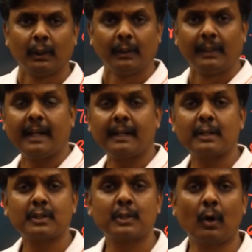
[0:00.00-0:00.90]
Here it
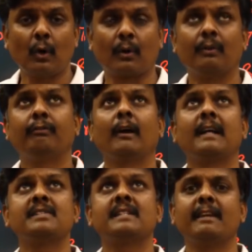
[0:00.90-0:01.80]
is door. For
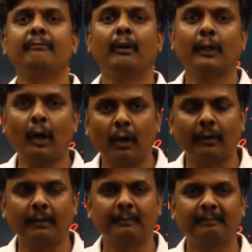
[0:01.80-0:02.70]
us, D for
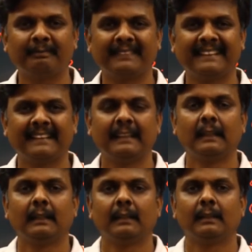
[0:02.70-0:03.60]
dog.
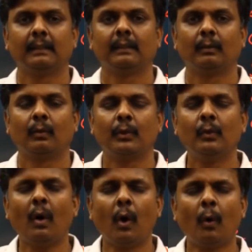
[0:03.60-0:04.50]
You
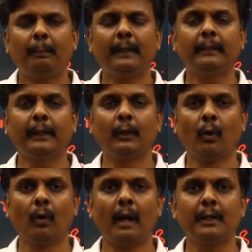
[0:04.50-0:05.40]
open the
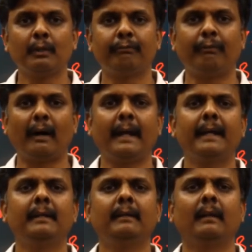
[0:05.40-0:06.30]
door and you
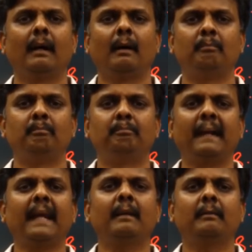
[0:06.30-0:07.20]
find a
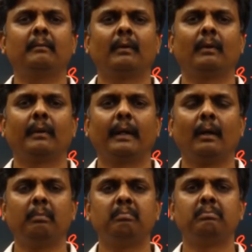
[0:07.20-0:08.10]
big, you
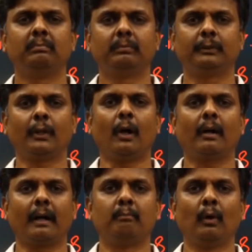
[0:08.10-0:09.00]
know,
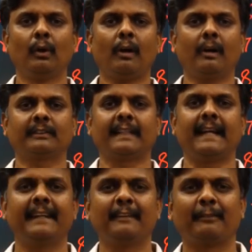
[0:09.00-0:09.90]
dog, a bulldog
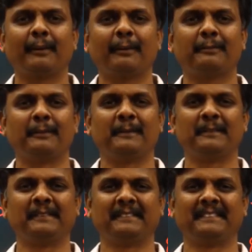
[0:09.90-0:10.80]
standing in front of you.